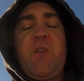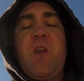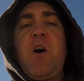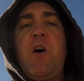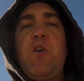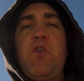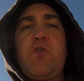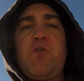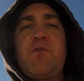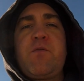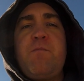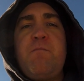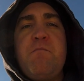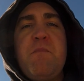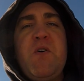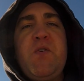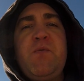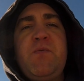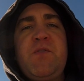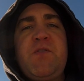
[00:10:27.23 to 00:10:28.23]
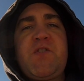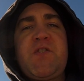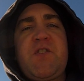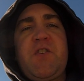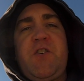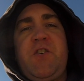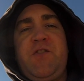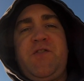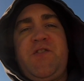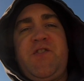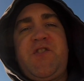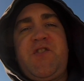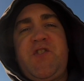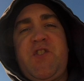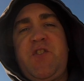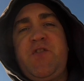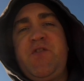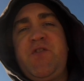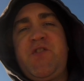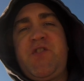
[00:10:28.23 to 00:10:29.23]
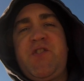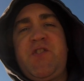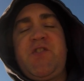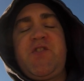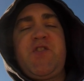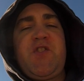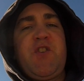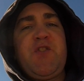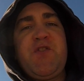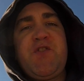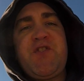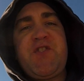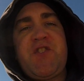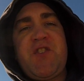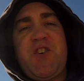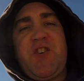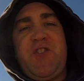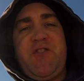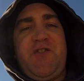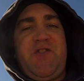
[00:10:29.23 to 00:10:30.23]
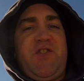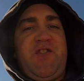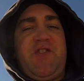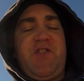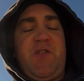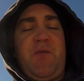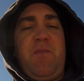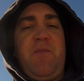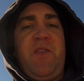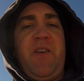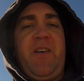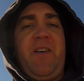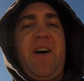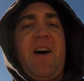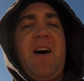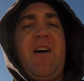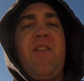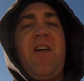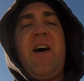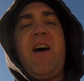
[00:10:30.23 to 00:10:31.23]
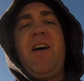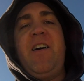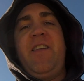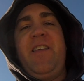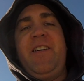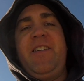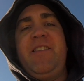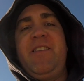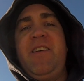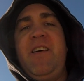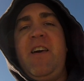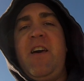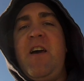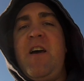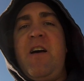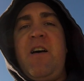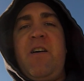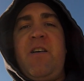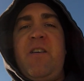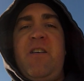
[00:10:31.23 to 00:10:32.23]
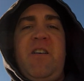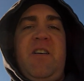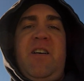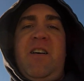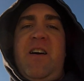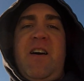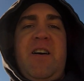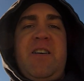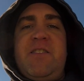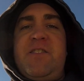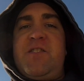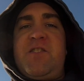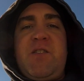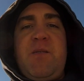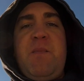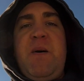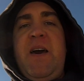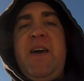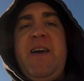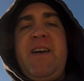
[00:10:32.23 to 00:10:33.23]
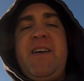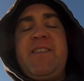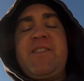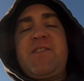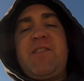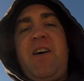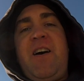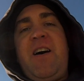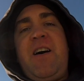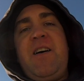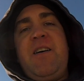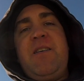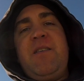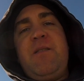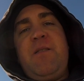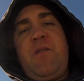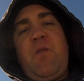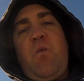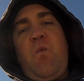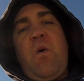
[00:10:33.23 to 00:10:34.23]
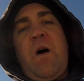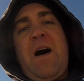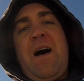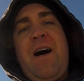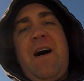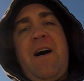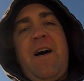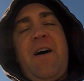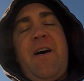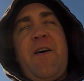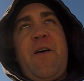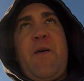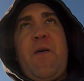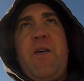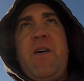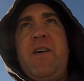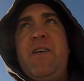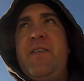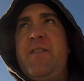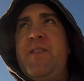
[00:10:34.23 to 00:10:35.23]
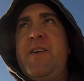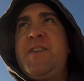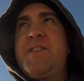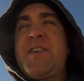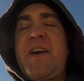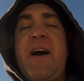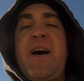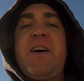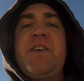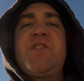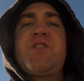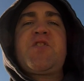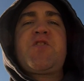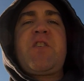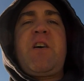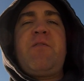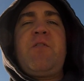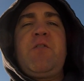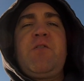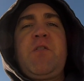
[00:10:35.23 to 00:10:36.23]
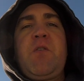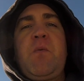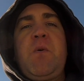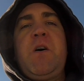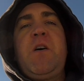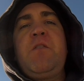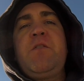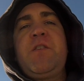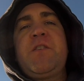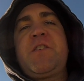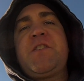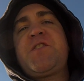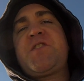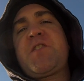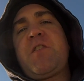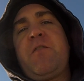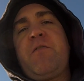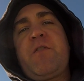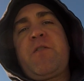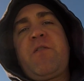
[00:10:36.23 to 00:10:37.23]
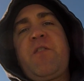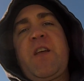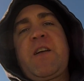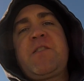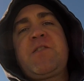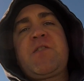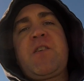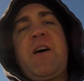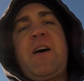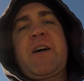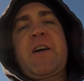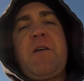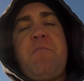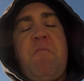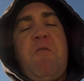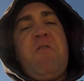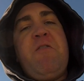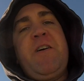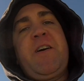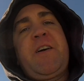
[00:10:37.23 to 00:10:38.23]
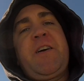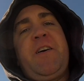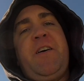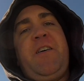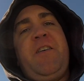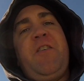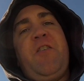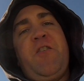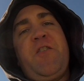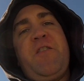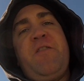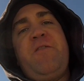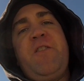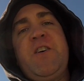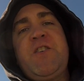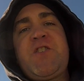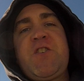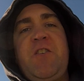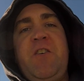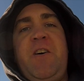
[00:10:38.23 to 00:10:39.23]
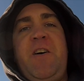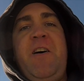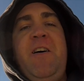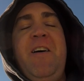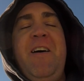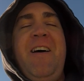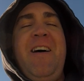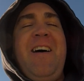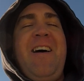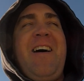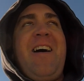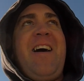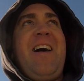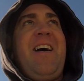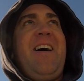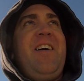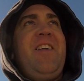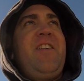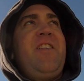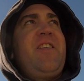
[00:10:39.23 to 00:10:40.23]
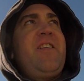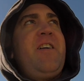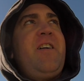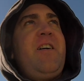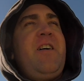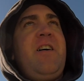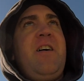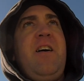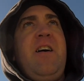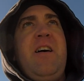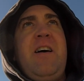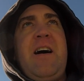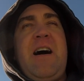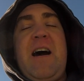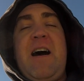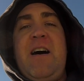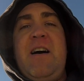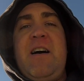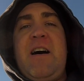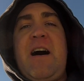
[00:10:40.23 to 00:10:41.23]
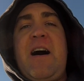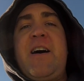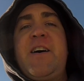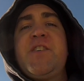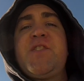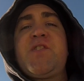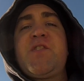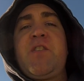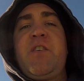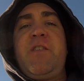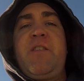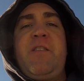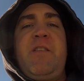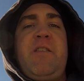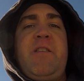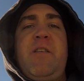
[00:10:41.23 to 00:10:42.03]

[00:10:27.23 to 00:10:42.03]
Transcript: old moonstorms, sunstorms or something like that, and to me it's like, wow, these guys travelled the world, they discovered things like America unofficially, and Iceland.